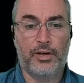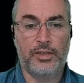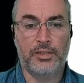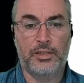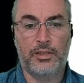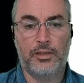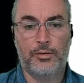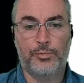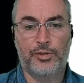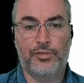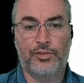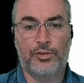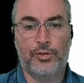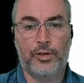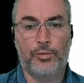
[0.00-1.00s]
finds of the
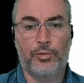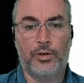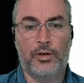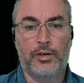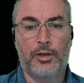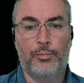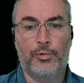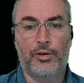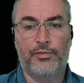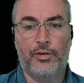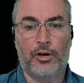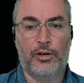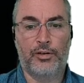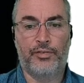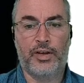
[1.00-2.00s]
observatory were a number of
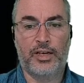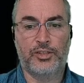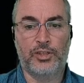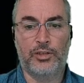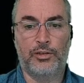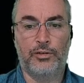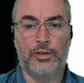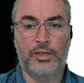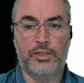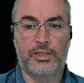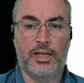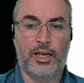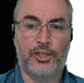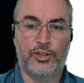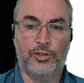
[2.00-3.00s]
artifacts, including
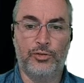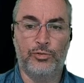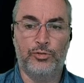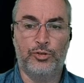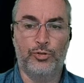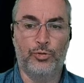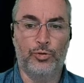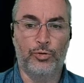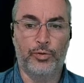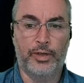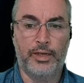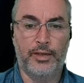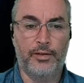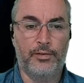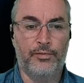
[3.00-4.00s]
statues,
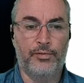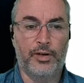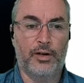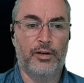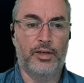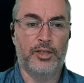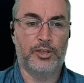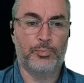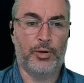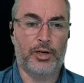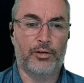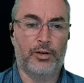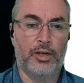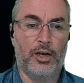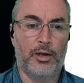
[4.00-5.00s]
jewelry, various
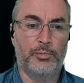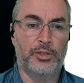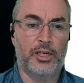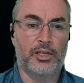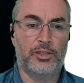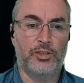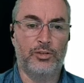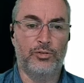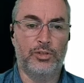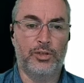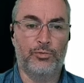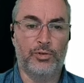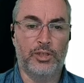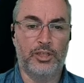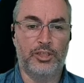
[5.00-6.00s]
pottery objects used
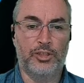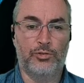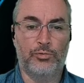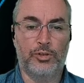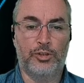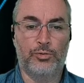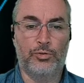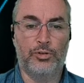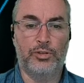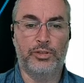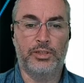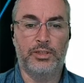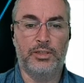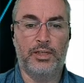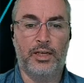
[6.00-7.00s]
in religious
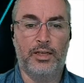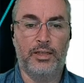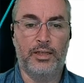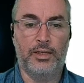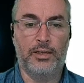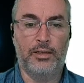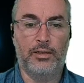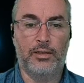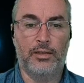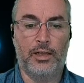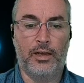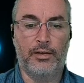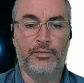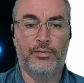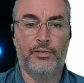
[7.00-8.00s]
rituals and daily
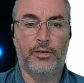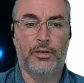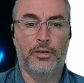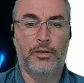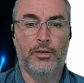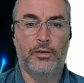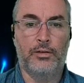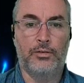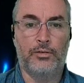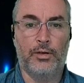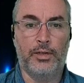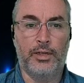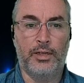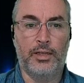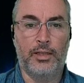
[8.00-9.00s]
life. Do I
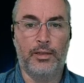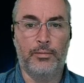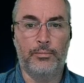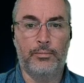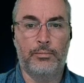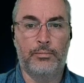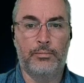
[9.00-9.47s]
need to keep?